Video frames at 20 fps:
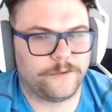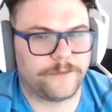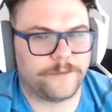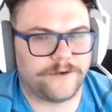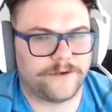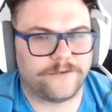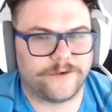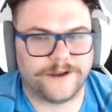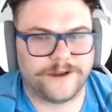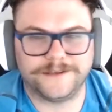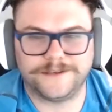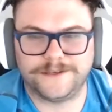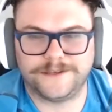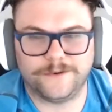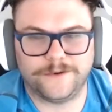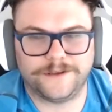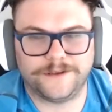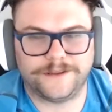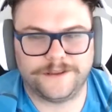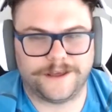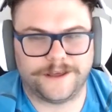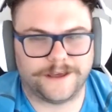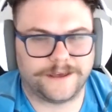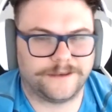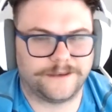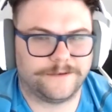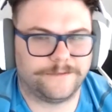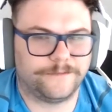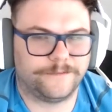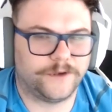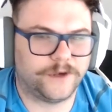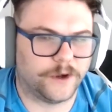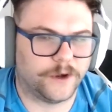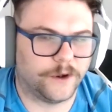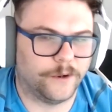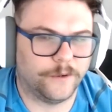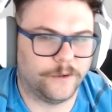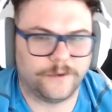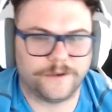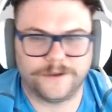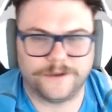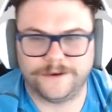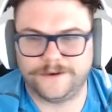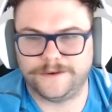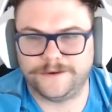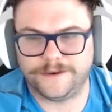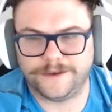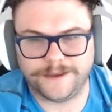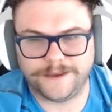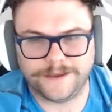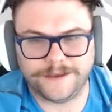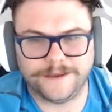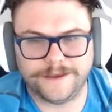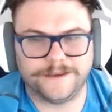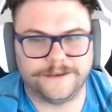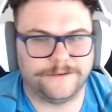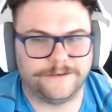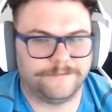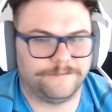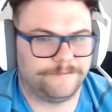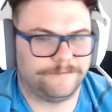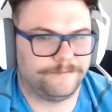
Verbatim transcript: my friends doing like coke and E and